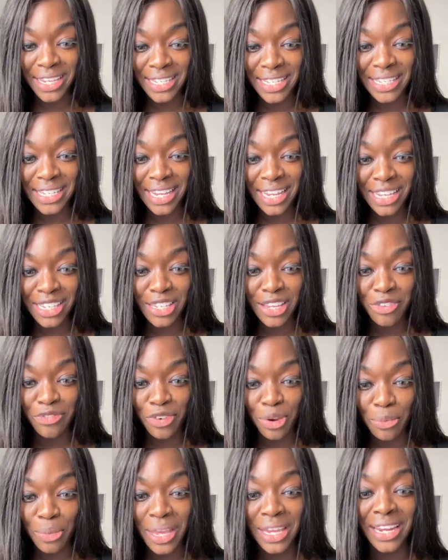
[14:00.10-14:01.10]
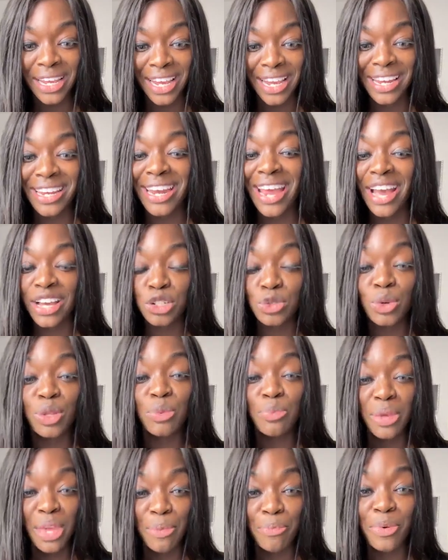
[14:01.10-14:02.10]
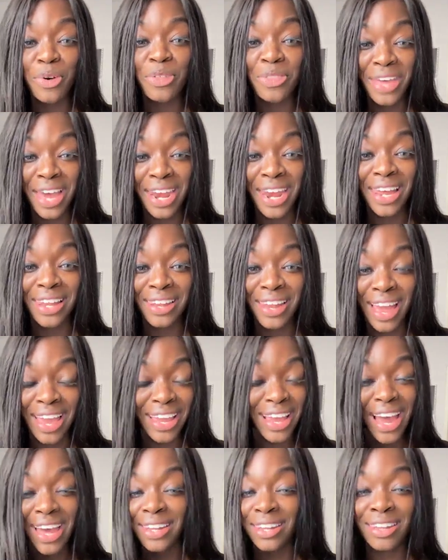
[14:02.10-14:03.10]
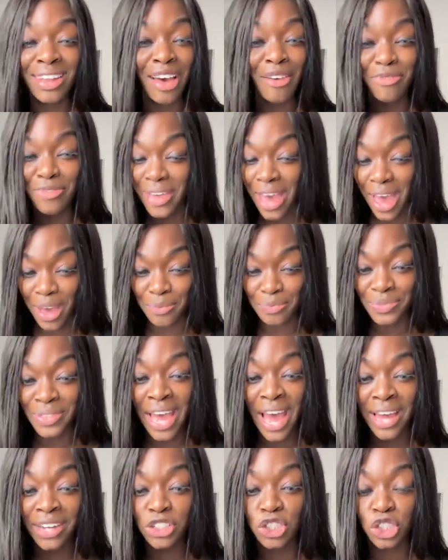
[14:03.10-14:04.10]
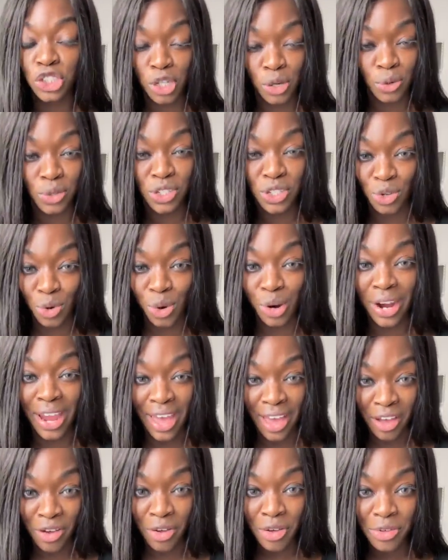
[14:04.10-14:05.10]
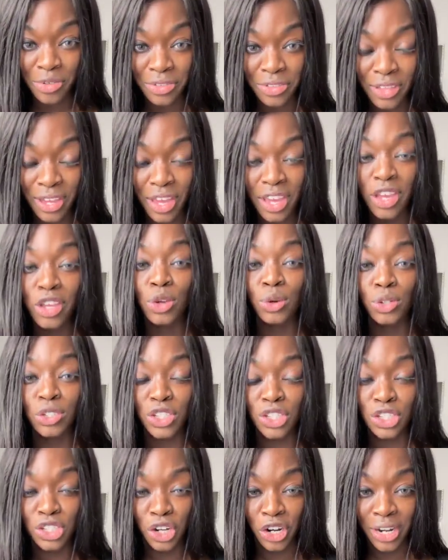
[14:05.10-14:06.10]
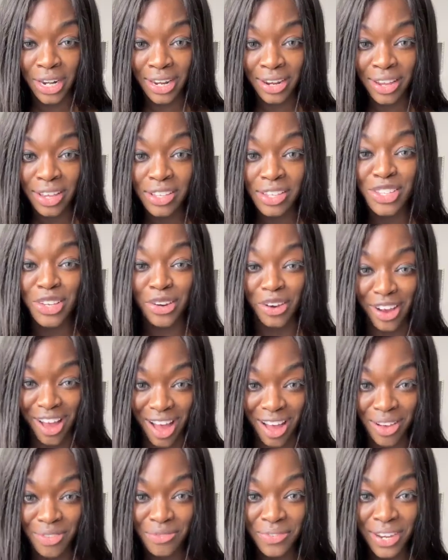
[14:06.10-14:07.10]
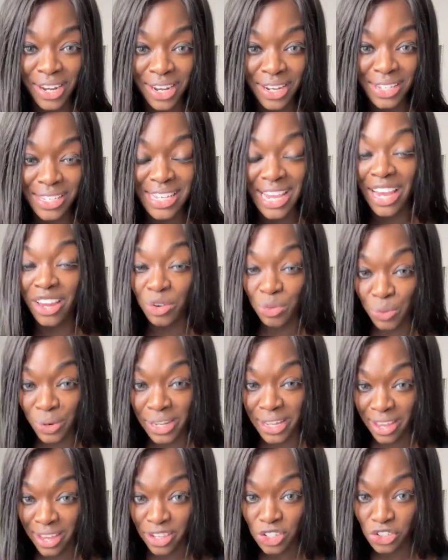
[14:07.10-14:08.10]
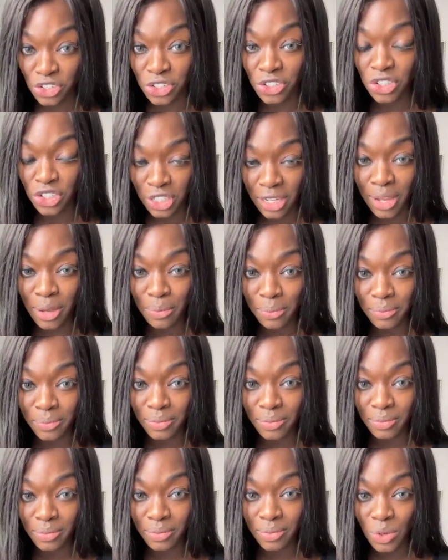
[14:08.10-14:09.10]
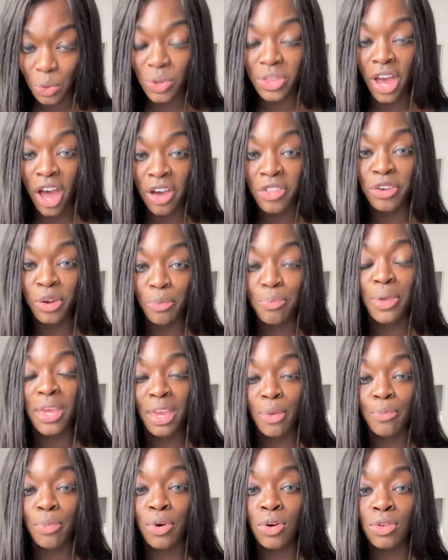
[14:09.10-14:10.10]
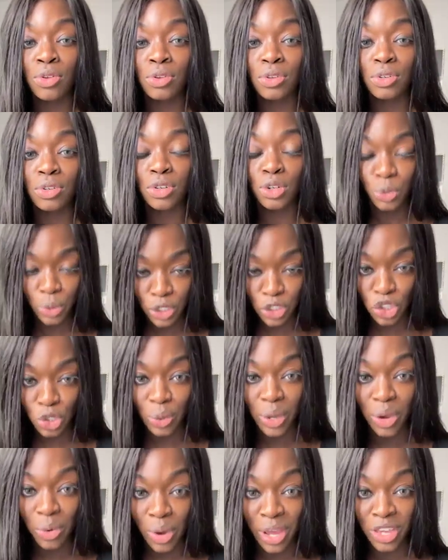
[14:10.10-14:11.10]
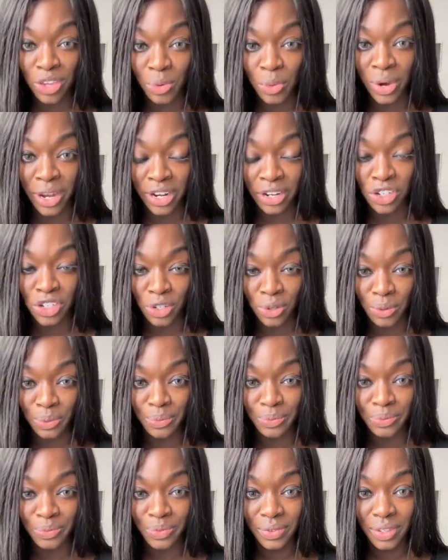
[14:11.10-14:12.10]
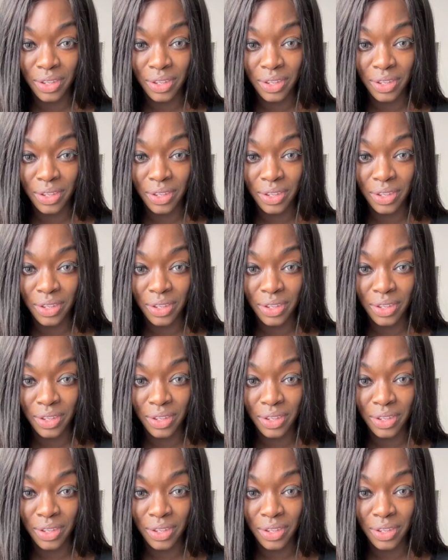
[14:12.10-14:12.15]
because it's easy for me to connect with people that I like. I love that. That shows your health, your sturdiness, your confidence in relationship with other people who are doing what you want to do.